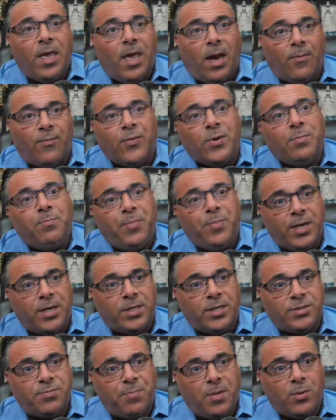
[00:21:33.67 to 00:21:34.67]
Every
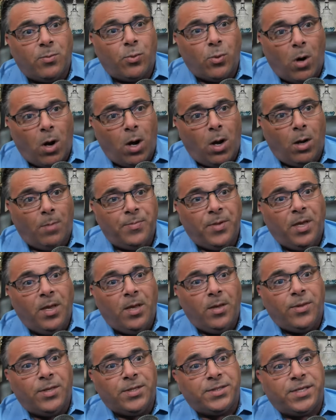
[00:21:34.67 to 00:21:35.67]
penny's been robbed.
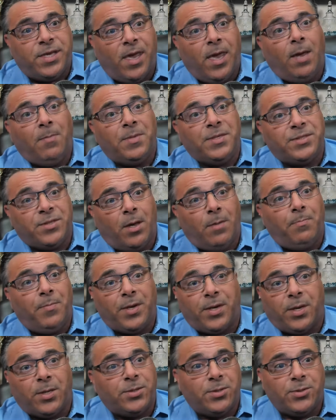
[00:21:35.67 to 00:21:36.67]
The scam is up
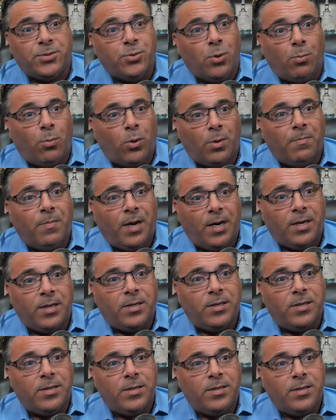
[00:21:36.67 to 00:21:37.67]
because there's no more
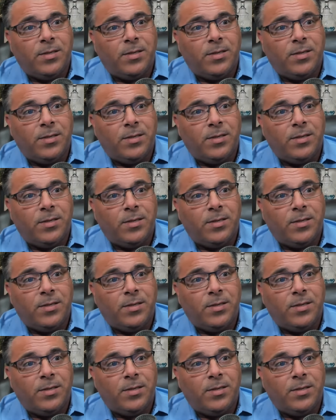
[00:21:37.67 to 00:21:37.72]
money.